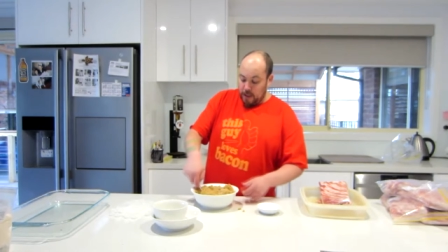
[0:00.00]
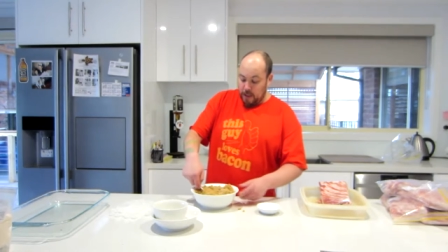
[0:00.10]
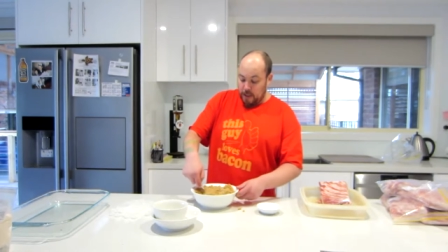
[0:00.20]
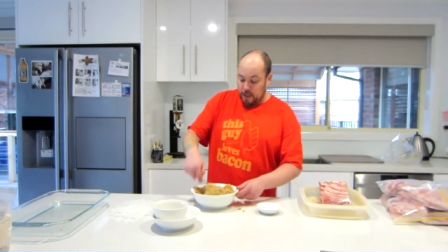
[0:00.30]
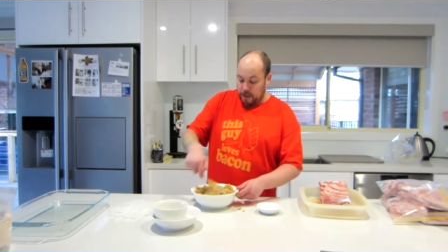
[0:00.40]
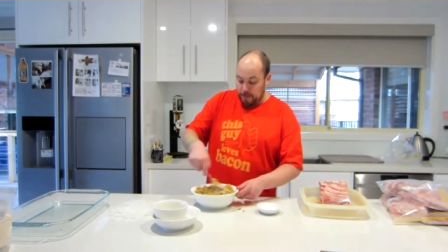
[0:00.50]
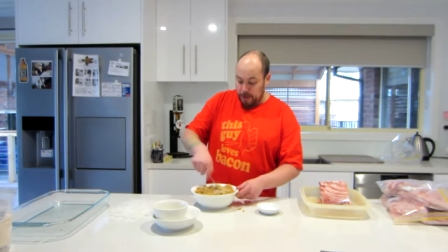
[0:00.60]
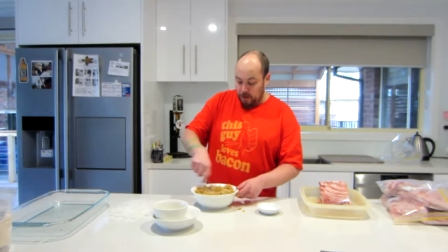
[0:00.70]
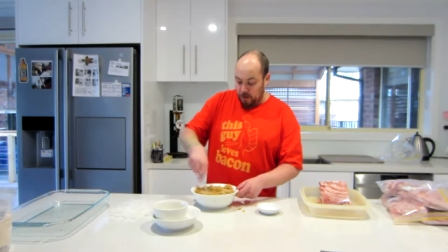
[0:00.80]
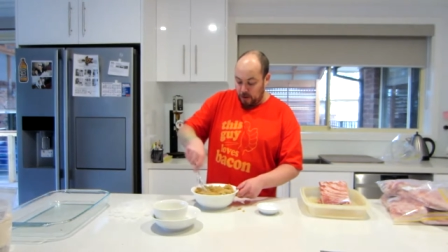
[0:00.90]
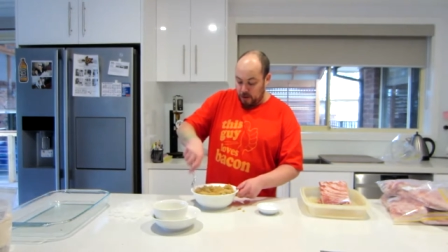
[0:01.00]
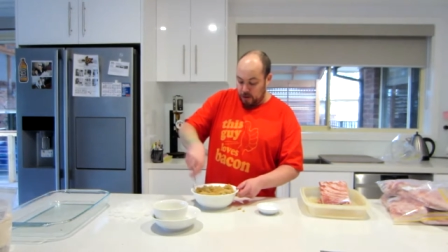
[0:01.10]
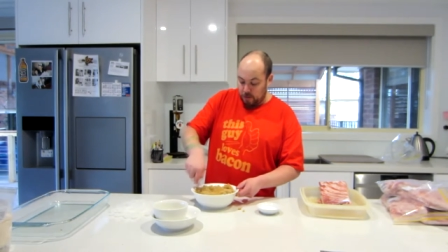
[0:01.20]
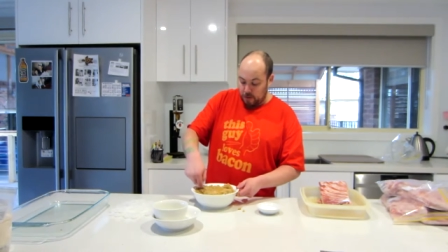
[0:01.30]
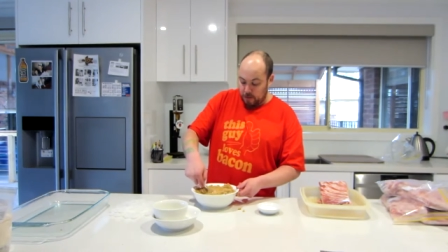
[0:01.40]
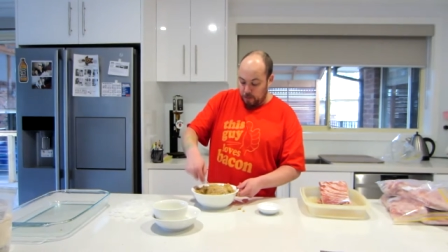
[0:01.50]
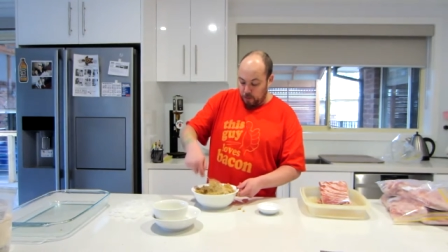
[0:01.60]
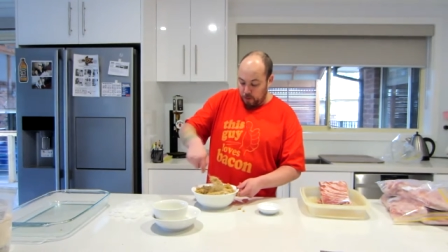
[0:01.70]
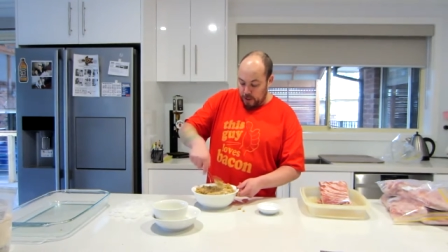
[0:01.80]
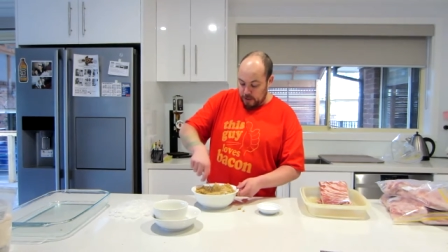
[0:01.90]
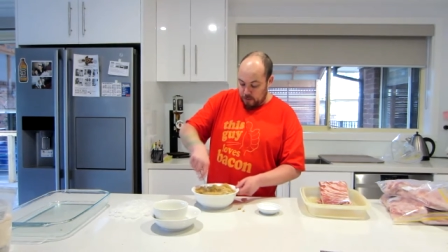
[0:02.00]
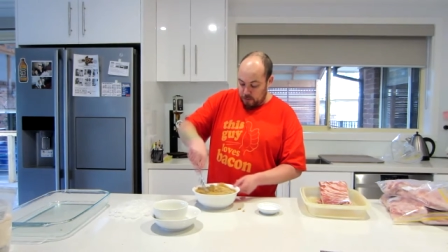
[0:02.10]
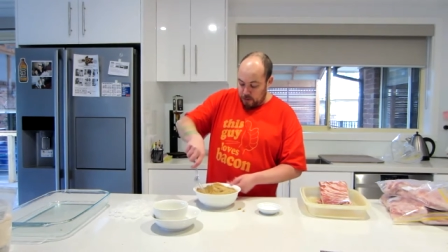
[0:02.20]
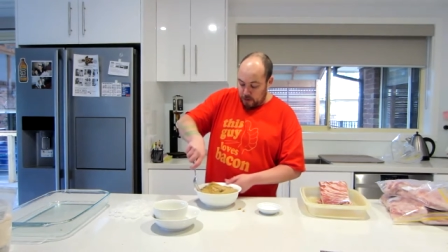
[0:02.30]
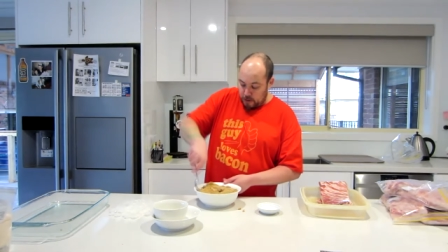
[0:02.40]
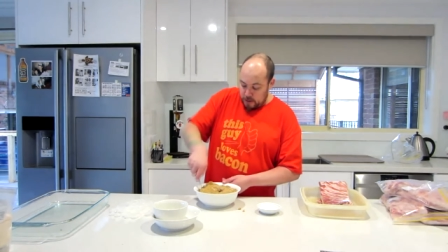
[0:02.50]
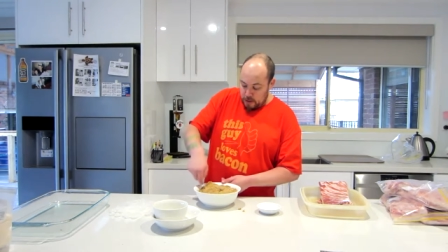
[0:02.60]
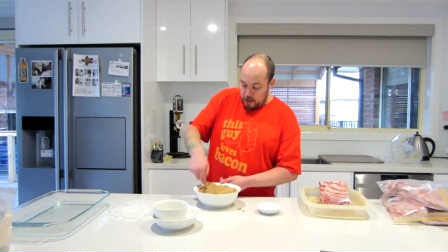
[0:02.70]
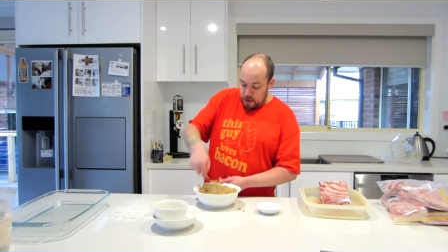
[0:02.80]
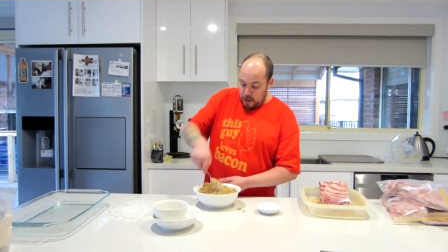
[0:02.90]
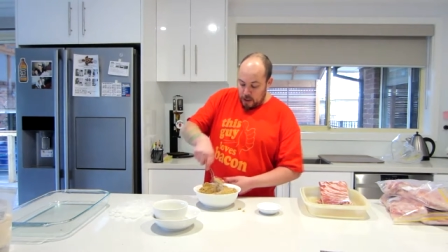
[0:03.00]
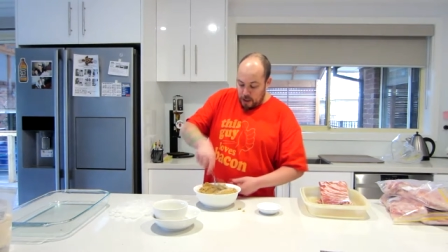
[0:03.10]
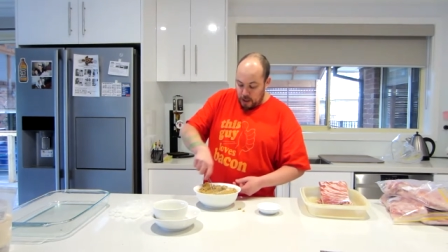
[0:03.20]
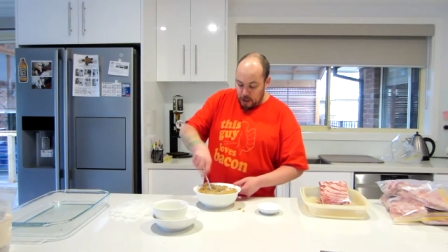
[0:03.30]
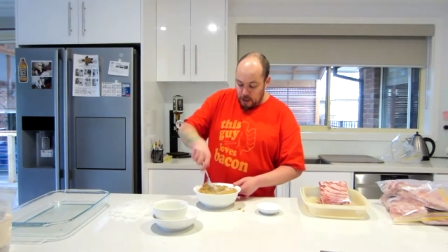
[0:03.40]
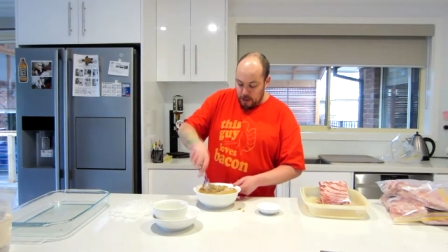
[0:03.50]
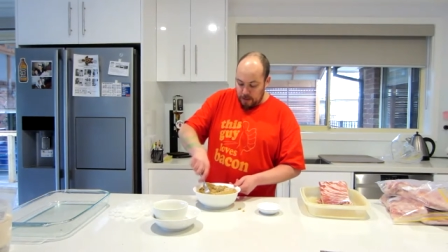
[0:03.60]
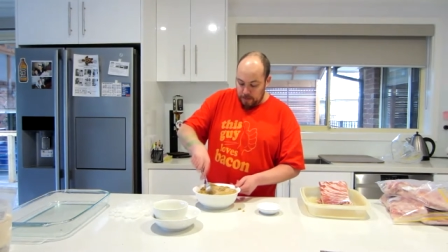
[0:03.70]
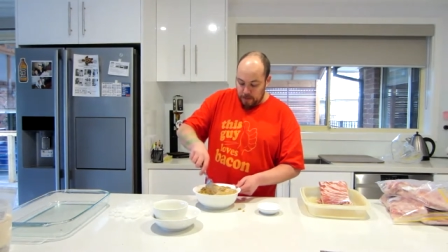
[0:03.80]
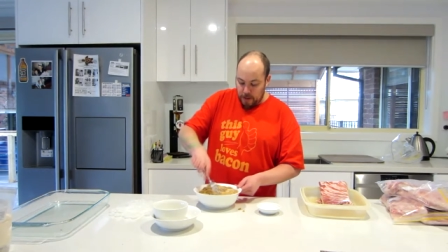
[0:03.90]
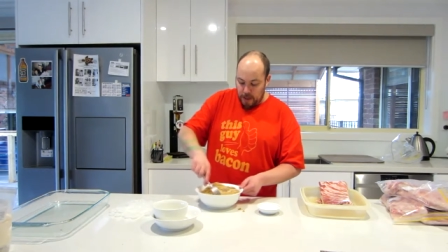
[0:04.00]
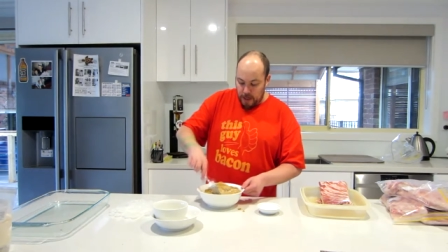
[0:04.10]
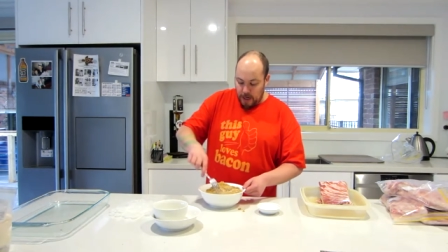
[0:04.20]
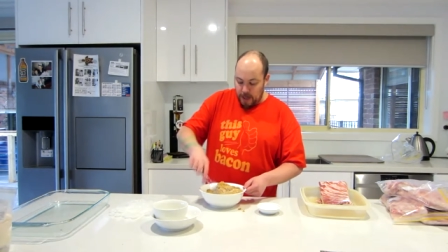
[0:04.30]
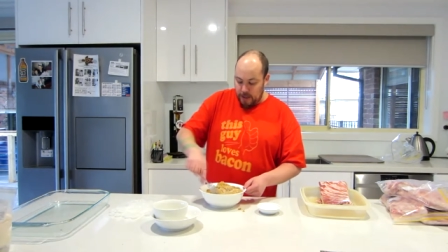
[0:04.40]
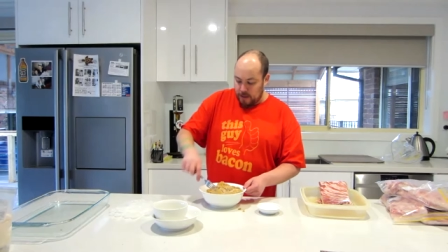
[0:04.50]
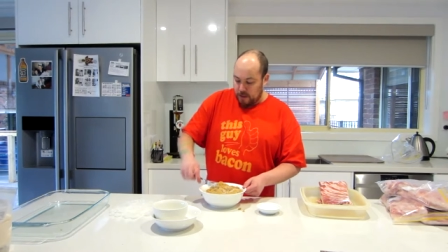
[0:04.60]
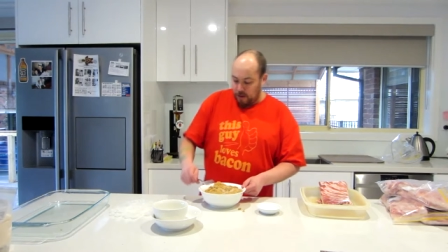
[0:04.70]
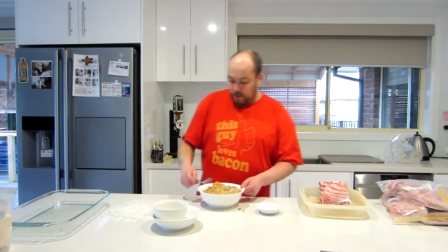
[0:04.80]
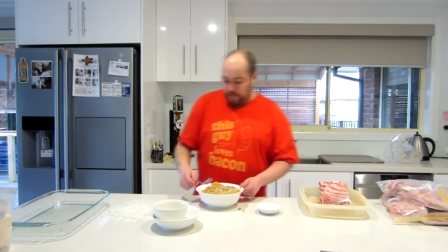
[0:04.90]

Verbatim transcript: it come out like salted pork as it would. And I